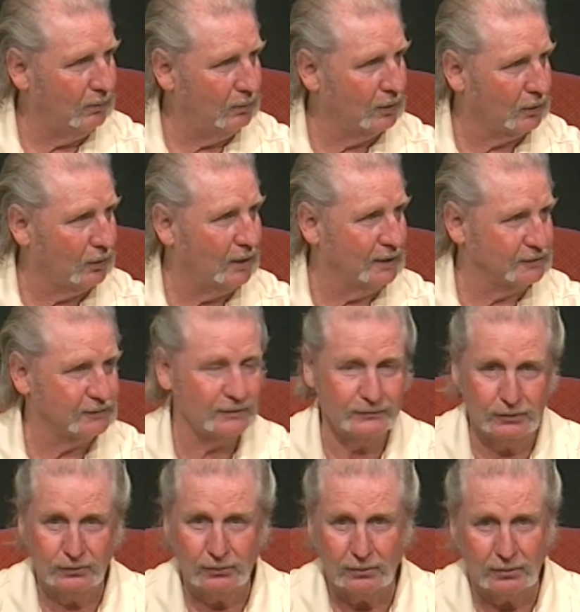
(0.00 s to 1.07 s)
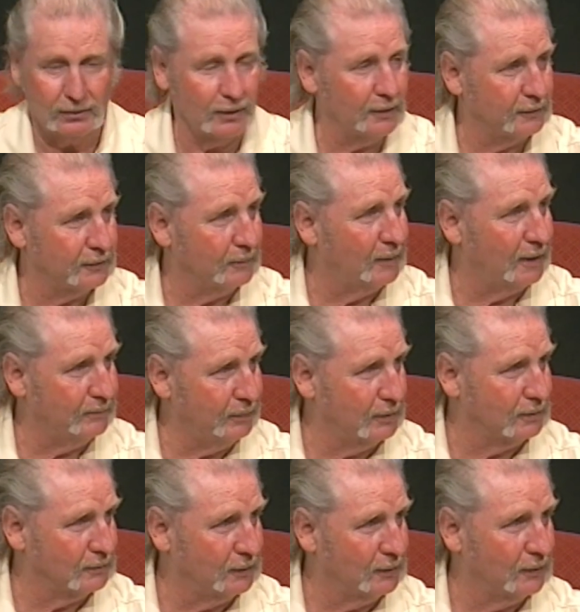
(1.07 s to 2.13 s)
the cost of a door onto my
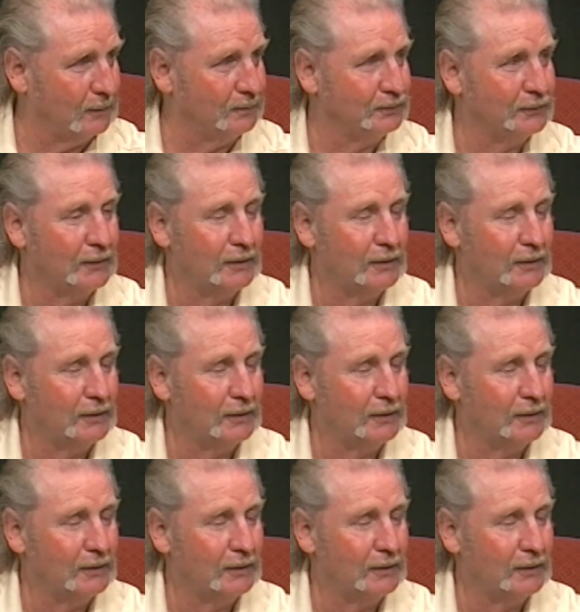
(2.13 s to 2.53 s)
bill, you know."